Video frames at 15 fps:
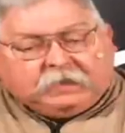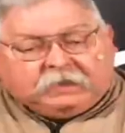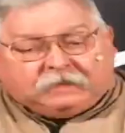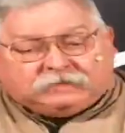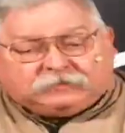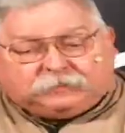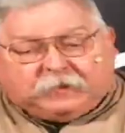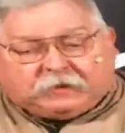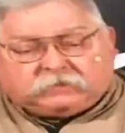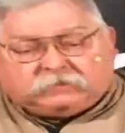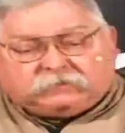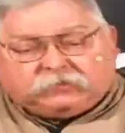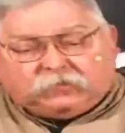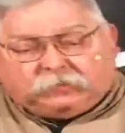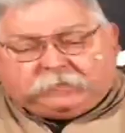Inspect the
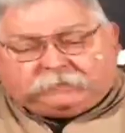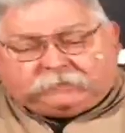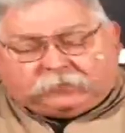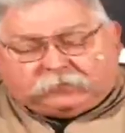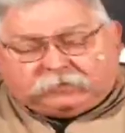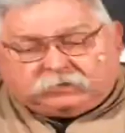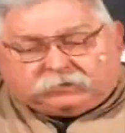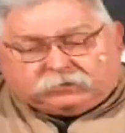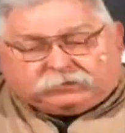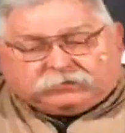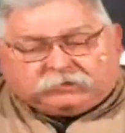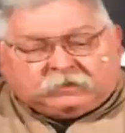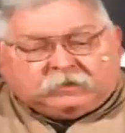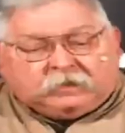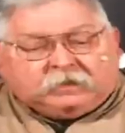tool before use.
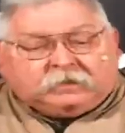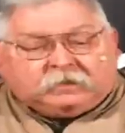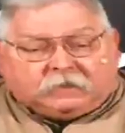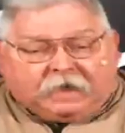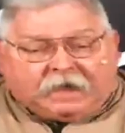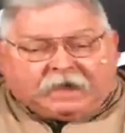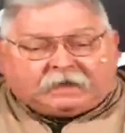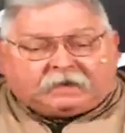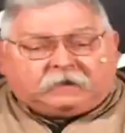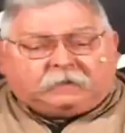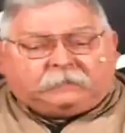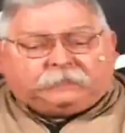Look